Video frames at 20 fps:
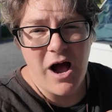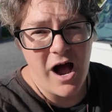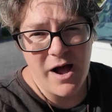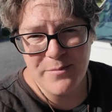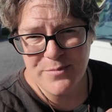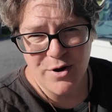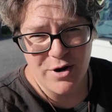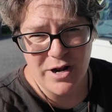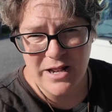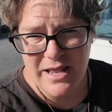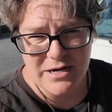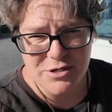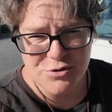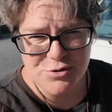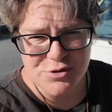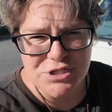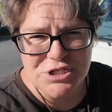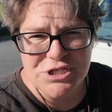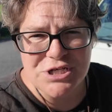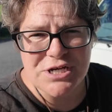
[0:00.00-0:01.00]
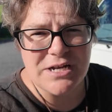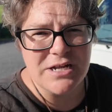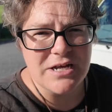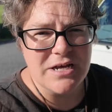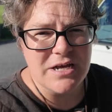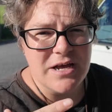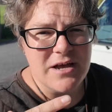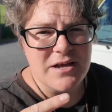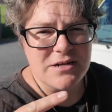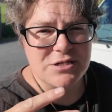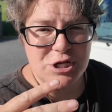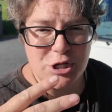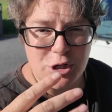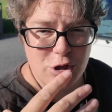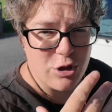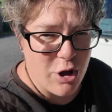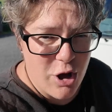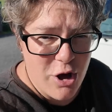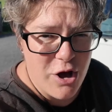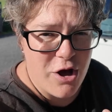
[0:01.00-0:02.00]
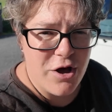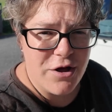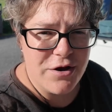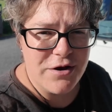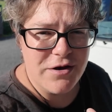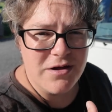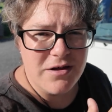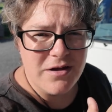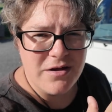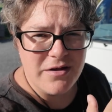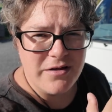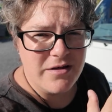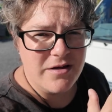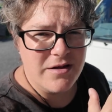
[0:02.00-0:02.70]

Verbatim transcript: I'm not an electrician to learn